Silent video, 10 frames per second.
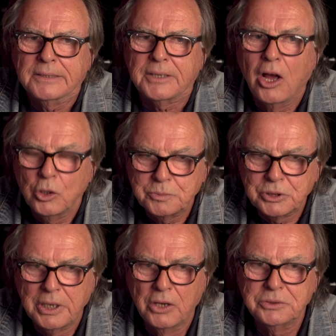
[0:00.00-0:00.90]
the
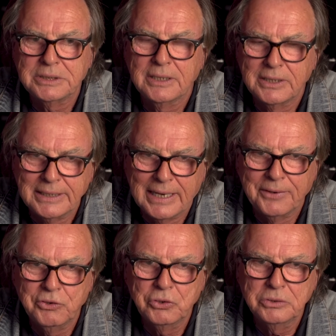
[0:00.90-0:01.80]
Hopetoun Hotel in
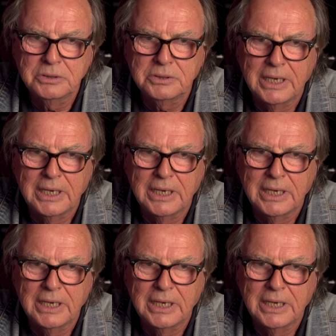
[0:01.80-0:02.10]
London,